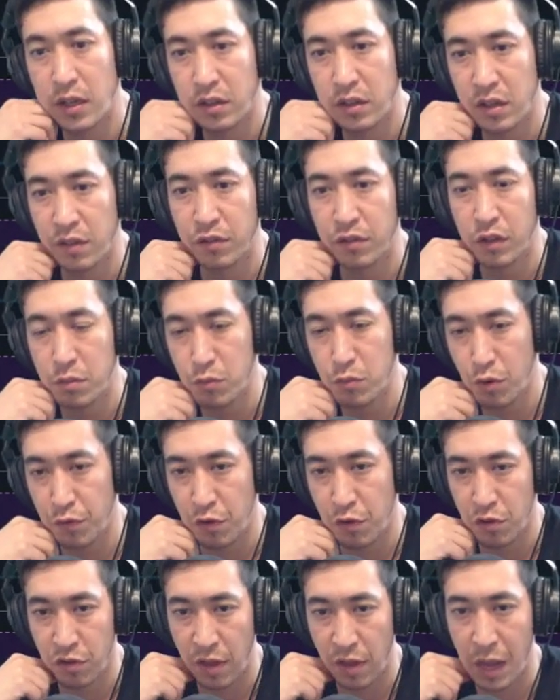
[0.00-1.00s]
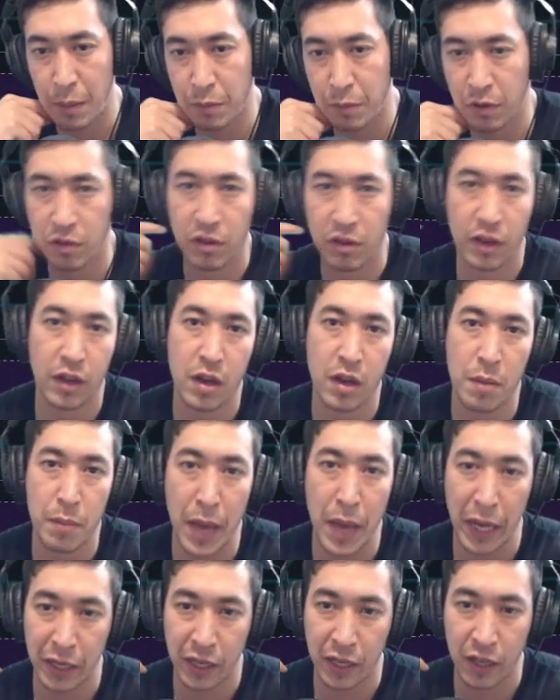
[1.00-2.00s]
Definitely move your stops because it could come
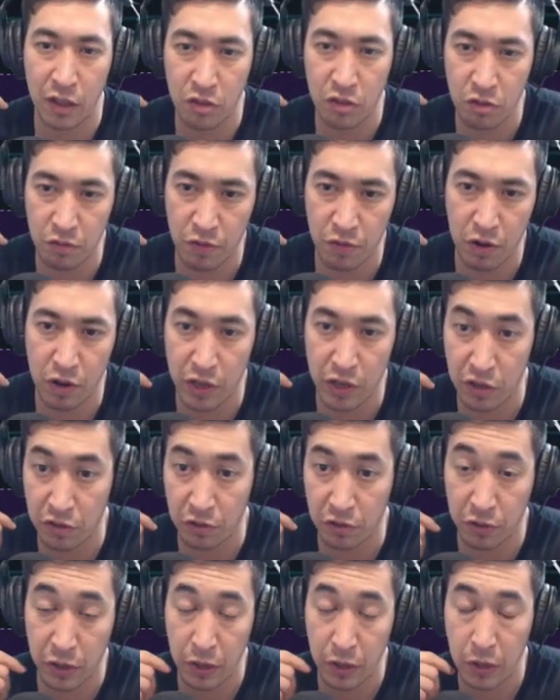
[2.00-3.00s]
back against you very easily.